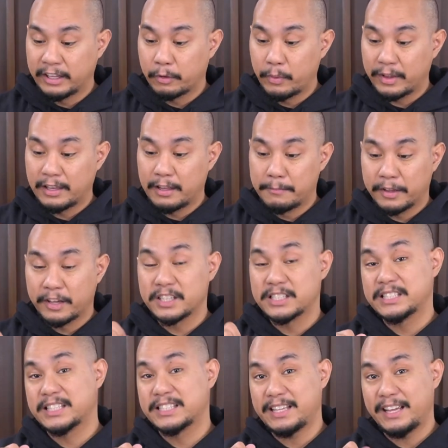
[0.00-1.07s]
quickly
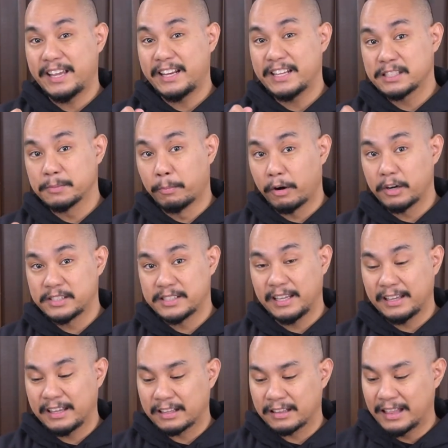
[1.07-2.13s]
because it is
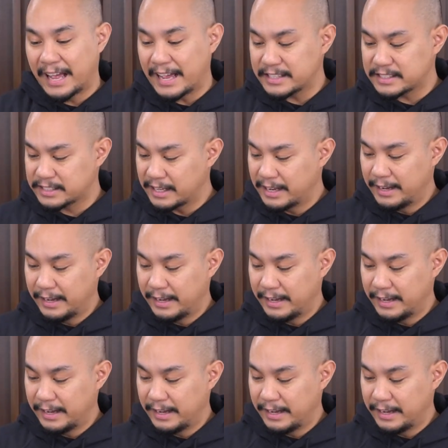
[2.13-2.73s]
borosilicate glass.